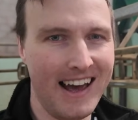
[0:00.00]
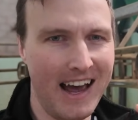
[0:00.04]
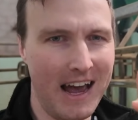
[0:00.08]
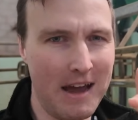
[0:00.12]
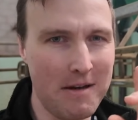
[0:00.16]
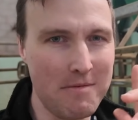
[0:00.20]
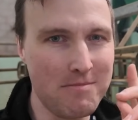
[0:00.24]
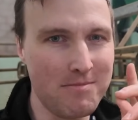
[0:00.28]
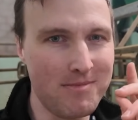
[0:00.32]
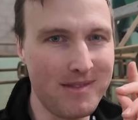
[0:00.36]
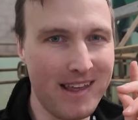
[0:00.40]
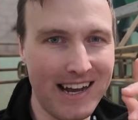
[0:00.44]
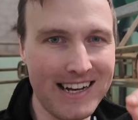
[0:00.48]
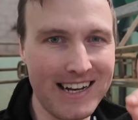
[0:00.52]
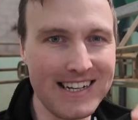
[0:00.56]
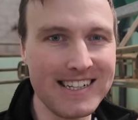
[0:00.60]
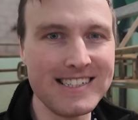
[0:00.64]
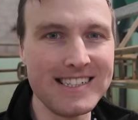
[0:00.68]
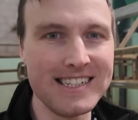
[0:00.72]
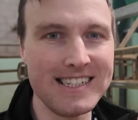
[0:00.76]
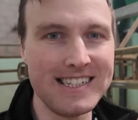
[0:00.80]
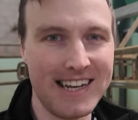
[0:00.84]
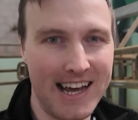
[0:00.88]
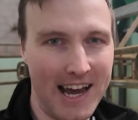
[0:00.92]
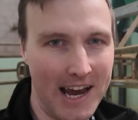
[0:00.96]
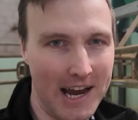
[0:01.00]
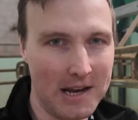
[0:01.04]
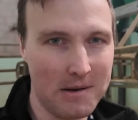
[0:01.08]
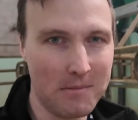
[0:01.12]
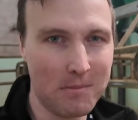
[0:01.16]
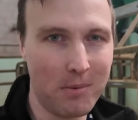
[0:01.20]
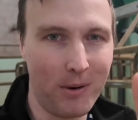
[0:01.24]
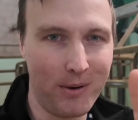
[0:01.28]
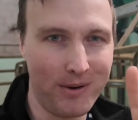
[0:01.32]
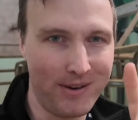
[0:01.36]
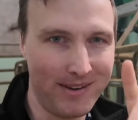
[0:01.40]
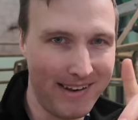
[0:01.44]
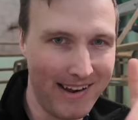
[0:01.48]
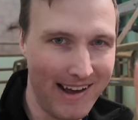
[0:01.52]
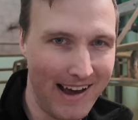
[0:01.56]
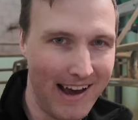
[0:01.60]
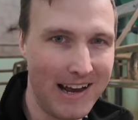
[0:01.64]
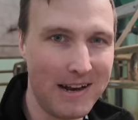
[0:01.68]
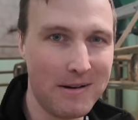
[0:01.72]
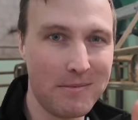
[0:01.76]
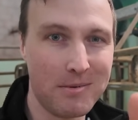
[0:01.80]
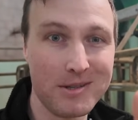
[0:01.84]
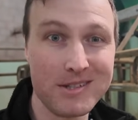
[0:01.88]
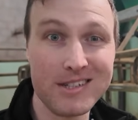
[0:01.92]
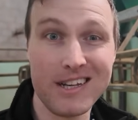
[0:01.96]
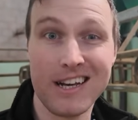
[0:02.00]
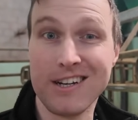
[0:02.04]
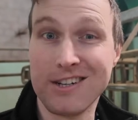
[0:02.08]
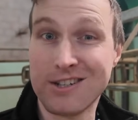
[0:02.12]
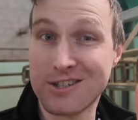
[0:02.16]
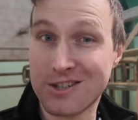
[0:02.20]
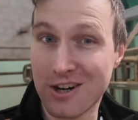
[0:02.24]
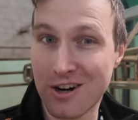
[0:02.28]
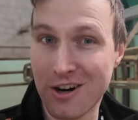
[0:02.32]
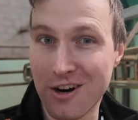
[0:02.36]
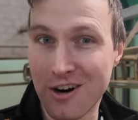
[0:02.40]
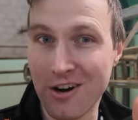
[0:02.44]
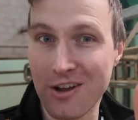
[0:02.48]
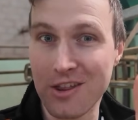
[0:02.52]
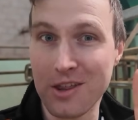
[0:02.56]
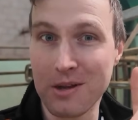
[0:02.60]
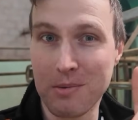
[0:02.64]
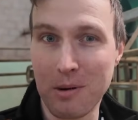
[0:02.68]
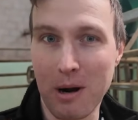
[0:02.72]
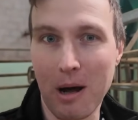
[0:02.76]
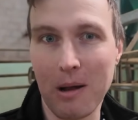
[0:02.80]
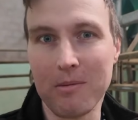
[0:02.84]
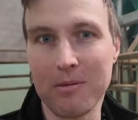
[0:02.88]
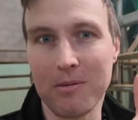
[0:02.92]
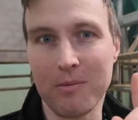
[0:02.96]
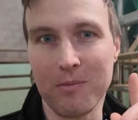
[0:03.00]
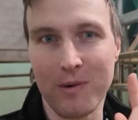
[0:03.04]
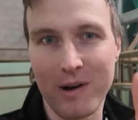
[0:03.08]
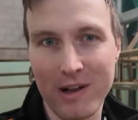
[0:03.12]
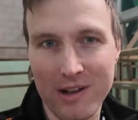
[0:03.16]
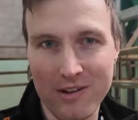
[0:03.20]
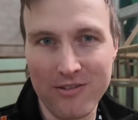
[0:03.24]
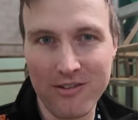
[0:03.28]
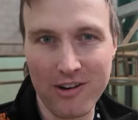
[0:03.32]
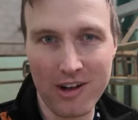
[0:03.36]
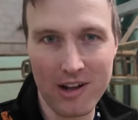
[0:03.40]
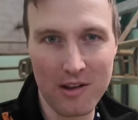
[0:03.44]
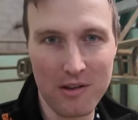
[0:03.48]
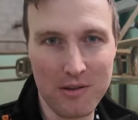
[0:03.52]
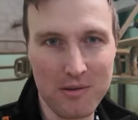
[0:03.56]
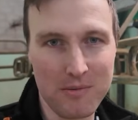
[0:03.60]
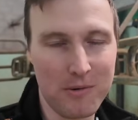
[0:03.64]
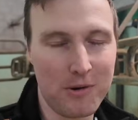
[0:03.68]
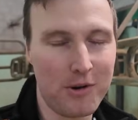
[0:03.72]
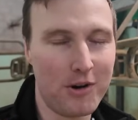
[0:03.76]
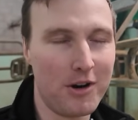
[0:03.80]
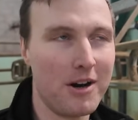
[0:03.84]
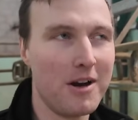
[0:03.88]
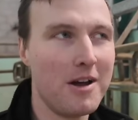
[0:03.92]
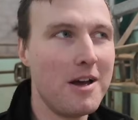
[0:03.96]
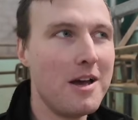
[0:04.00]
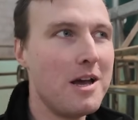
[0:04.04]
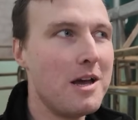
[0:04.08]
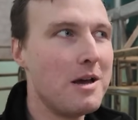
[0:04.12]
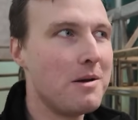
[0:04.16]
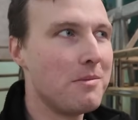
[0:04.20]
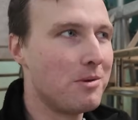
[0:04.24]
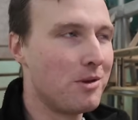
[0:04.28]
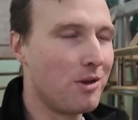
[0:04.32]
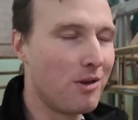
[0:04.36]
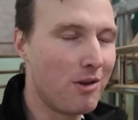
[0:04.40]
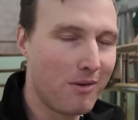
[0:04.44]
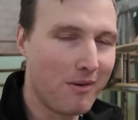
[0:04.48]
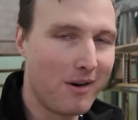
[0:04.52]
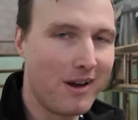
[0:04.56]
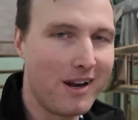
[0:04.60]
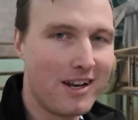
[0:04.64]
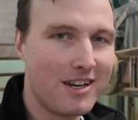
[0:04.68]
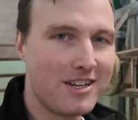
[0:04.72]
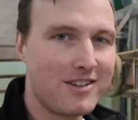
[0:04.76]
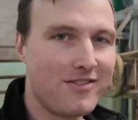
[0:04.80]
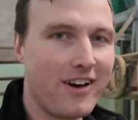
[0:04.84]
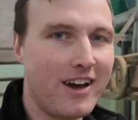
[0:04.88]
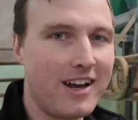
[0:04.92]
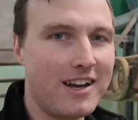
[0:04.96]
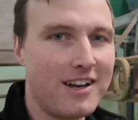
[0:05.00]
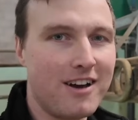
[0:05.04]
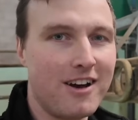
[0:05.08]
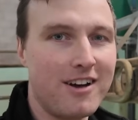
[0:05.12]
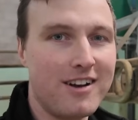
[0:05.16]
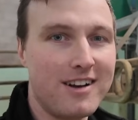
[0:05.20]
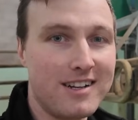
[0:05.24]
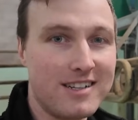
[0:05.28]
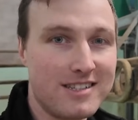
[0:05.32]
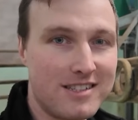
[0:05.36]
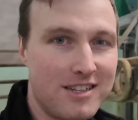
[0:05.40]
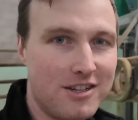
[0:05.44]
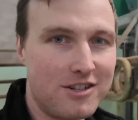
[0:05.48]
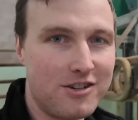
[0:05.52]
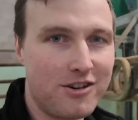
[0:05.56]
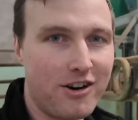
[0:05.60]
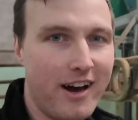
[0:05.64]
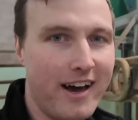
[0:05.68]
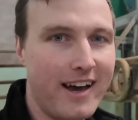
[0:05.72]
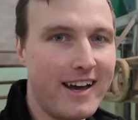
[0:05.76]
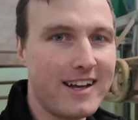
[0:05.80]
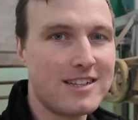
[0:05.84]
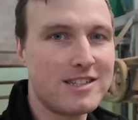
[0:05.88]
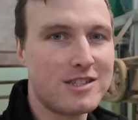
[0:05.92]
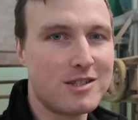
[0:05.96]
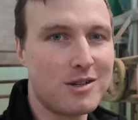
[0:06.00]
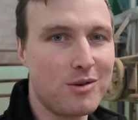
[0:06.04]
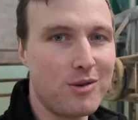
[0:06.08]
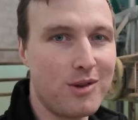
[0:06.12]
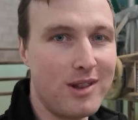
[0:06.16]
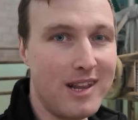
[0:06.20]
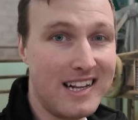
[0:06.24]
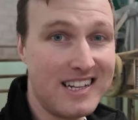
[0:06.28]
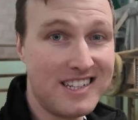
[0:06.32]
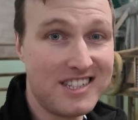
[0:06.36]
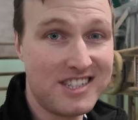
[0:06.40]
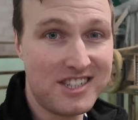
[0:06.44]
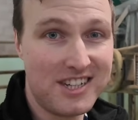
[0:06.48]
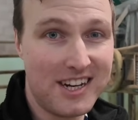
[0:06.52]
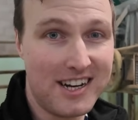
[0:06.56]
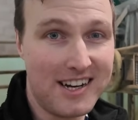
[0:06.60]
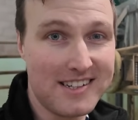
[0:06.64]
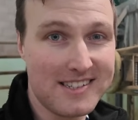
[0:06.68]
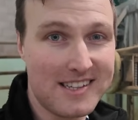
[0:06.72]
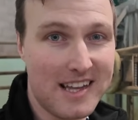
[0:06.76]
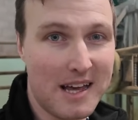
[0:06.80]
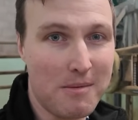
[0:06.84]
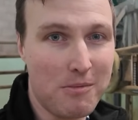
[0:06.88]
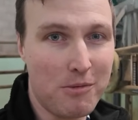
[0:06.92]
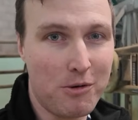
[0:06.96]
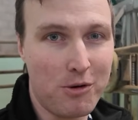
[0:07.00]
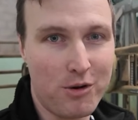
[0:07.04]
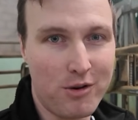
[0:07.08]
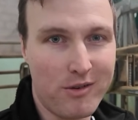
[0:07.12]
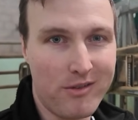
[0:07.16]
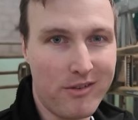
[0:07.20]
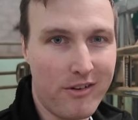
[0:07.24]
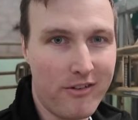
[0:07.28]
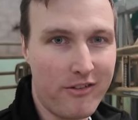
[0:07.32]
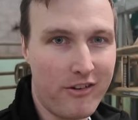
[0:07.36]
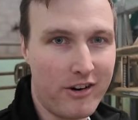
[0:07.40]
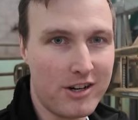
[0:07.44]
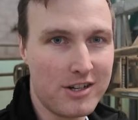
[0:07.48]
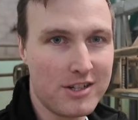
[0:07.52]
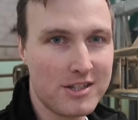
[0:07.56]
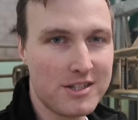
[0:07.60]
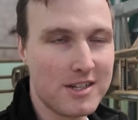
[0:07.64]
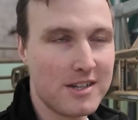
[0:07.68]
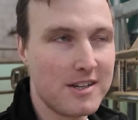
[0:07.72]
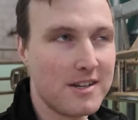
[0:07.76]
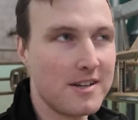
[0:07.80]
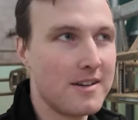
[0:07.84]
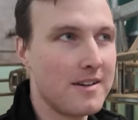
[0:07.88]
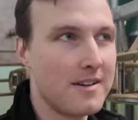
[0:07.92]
I'm 99.9% sure the problem will follow the motor, but the only way to find out is to try it, so let's change that motor over first.